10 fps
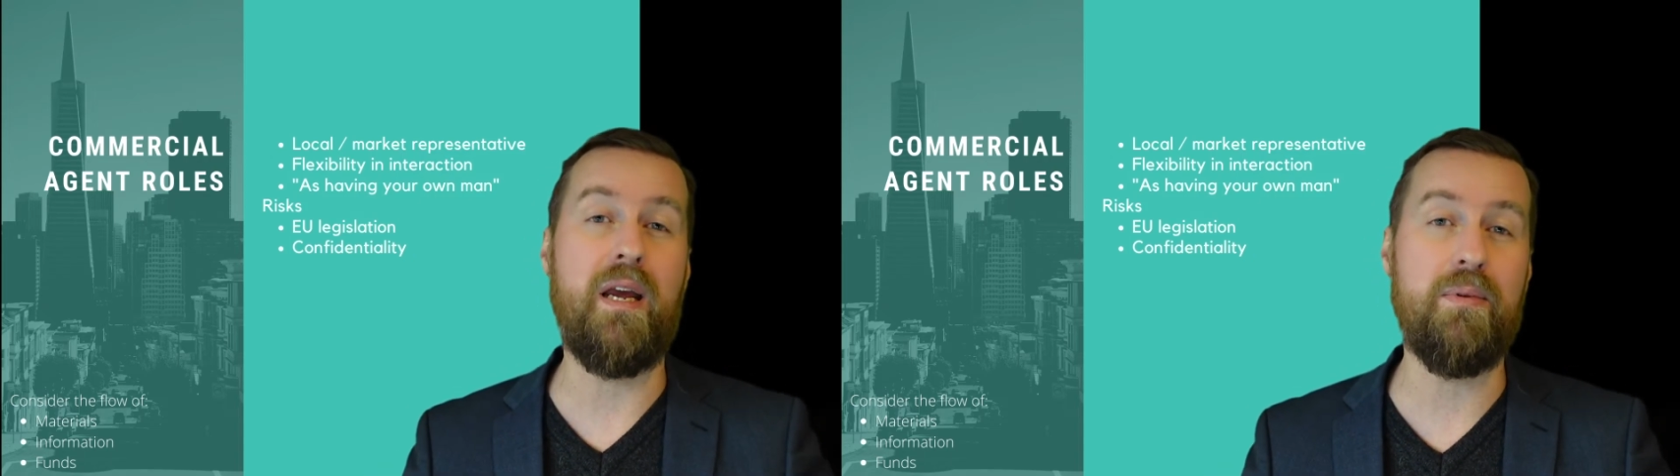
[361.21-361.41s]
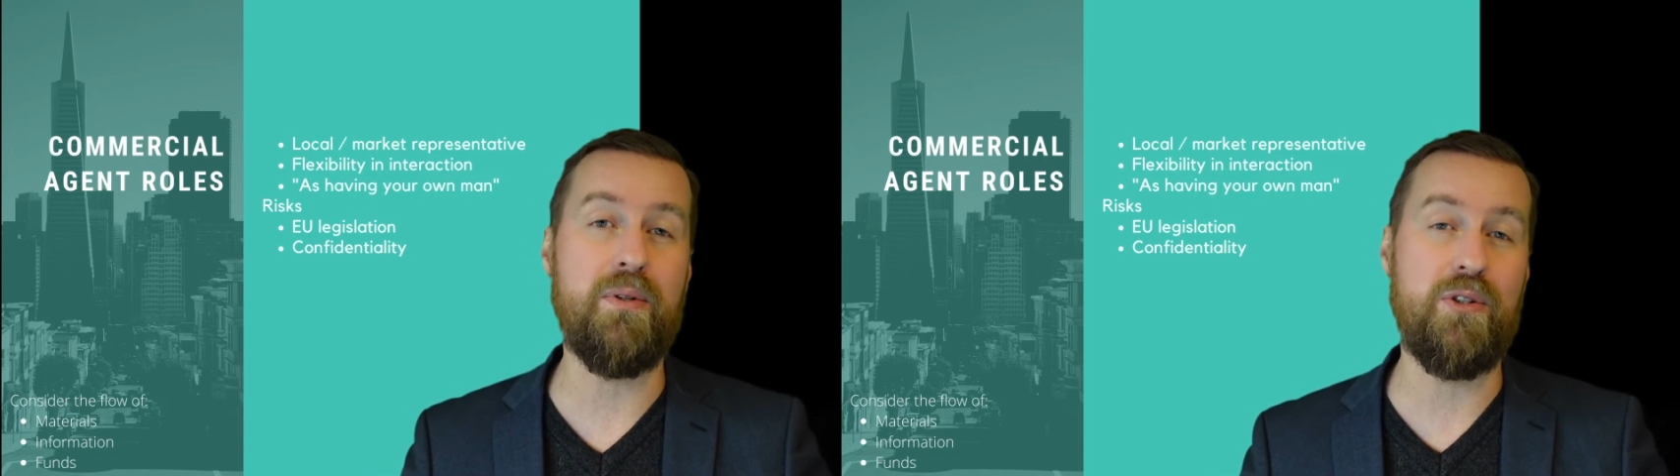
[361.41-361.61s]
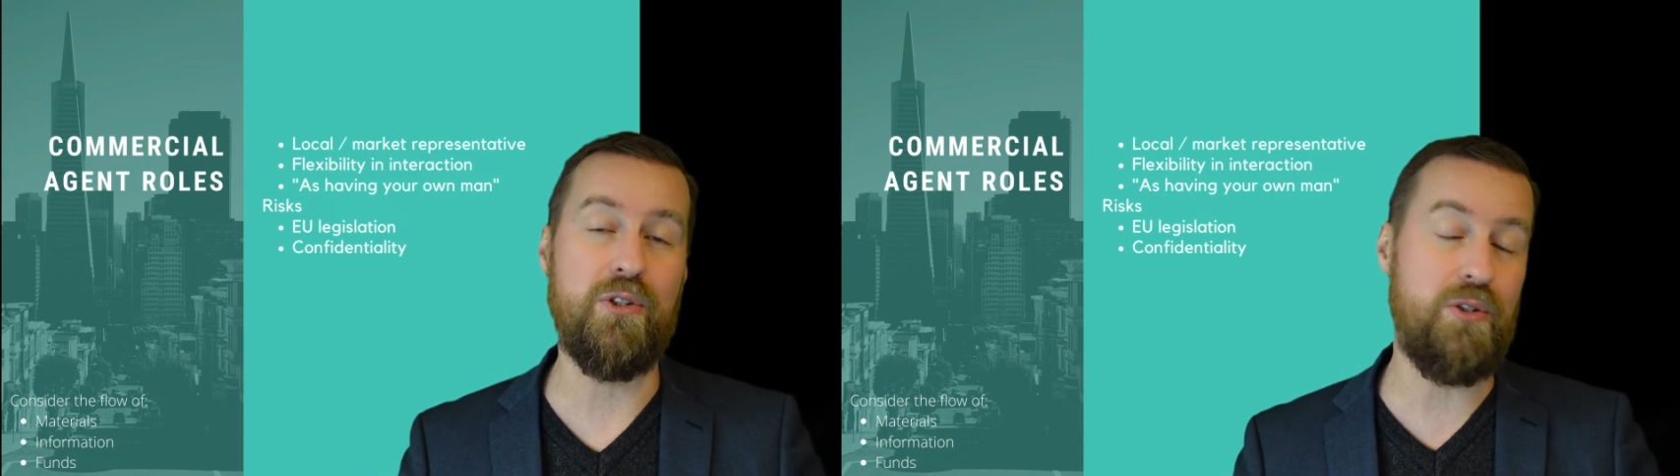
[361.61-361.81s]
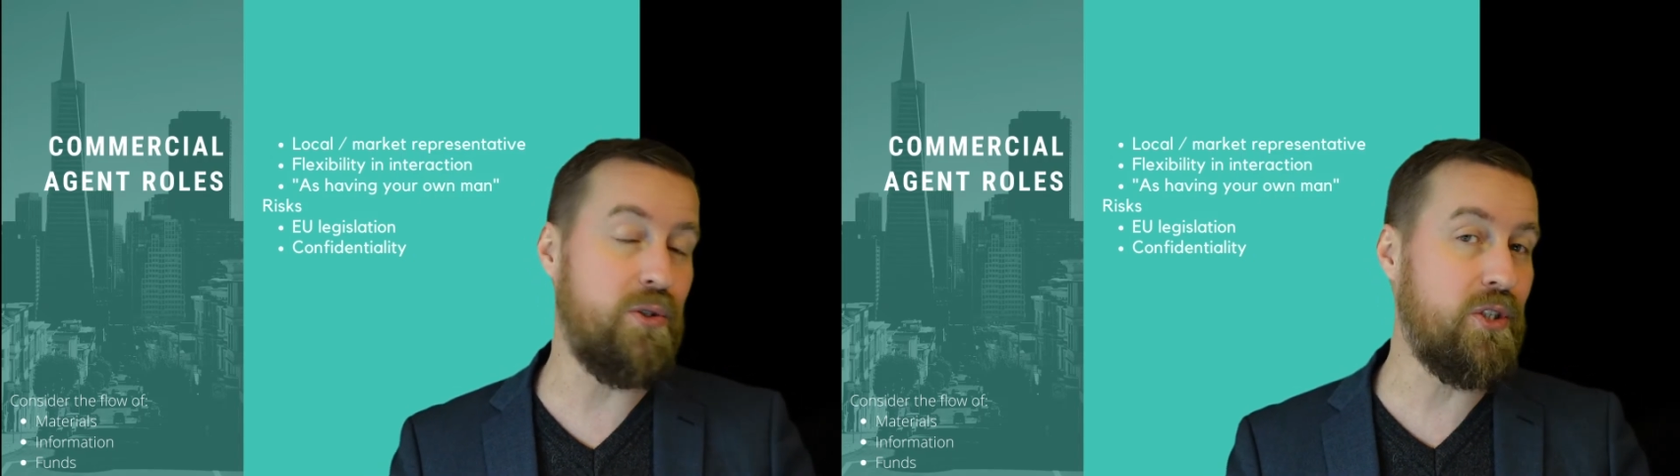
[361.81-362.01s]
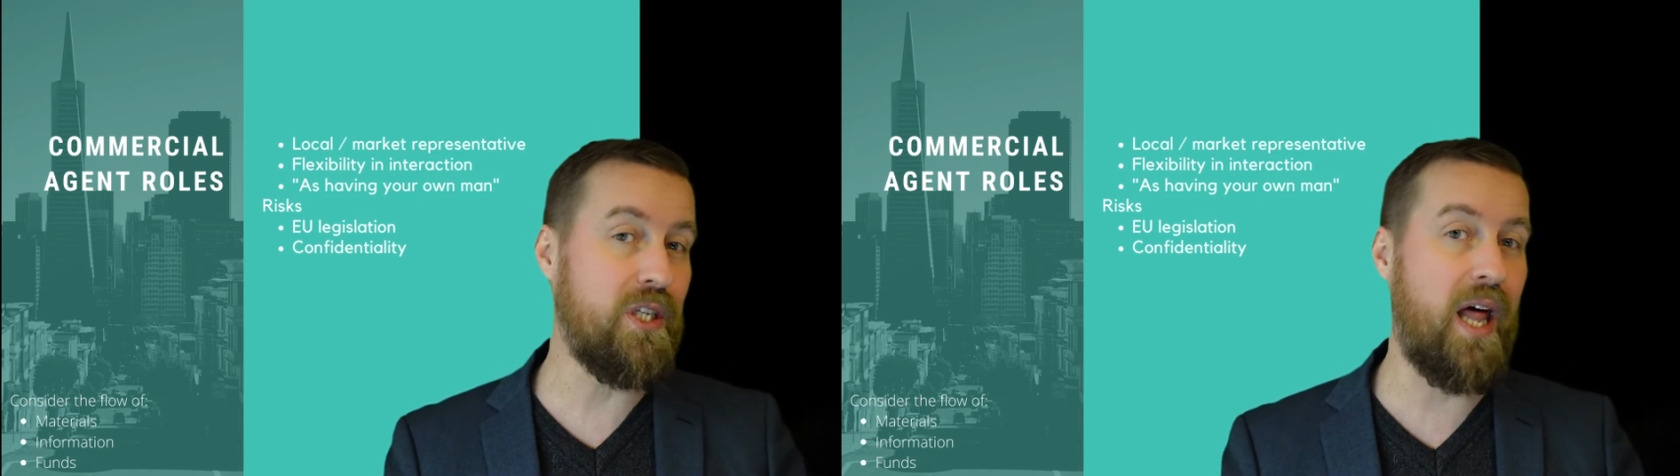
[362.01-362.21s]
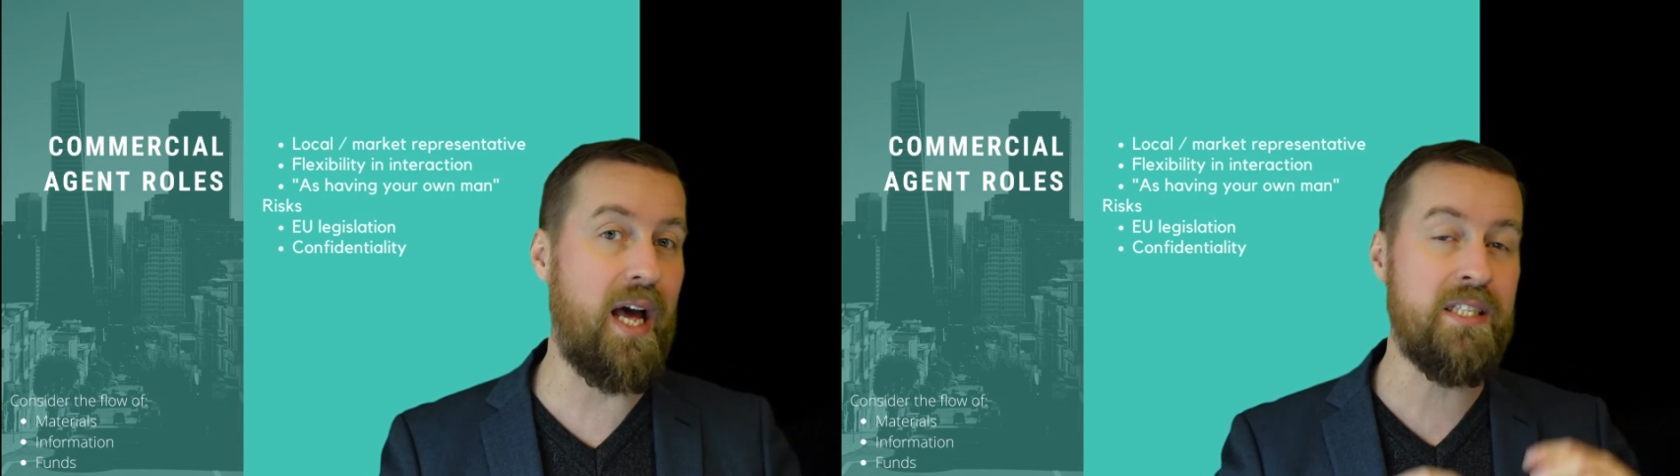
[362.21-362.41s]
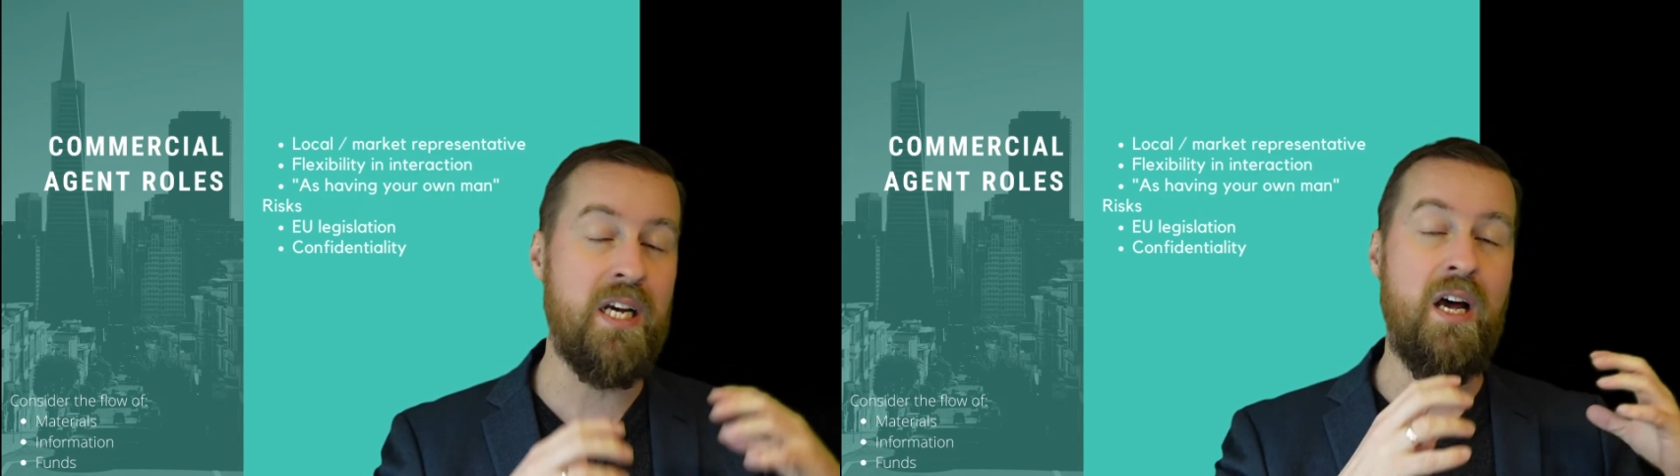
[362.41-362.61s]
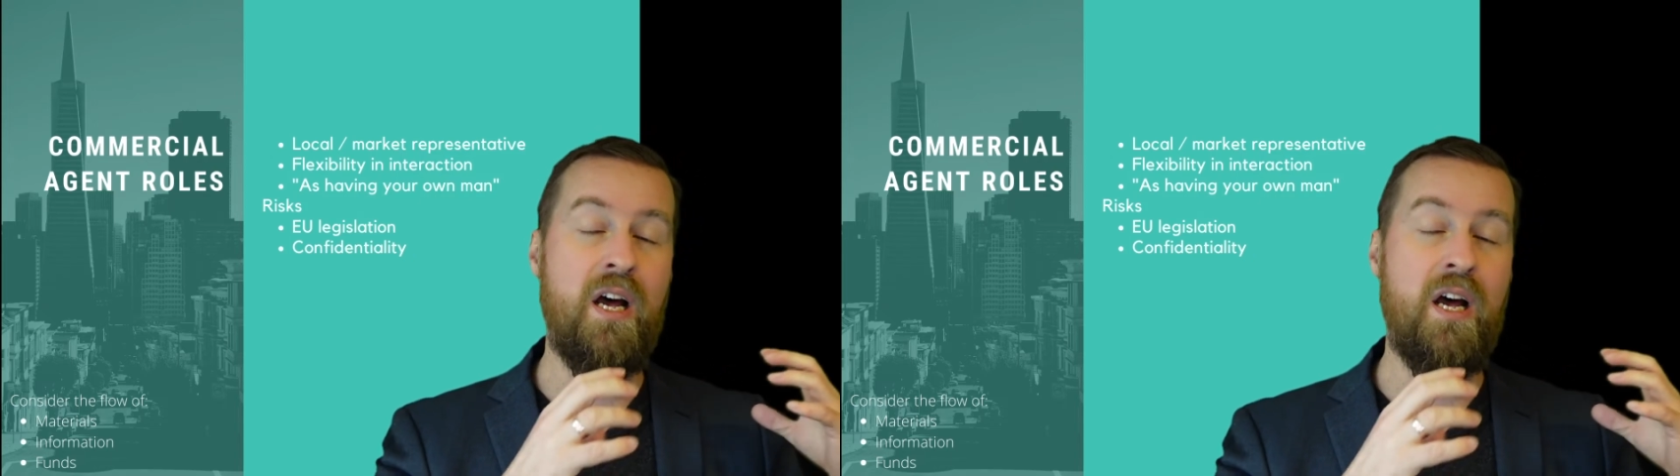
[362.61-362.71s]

able to utilize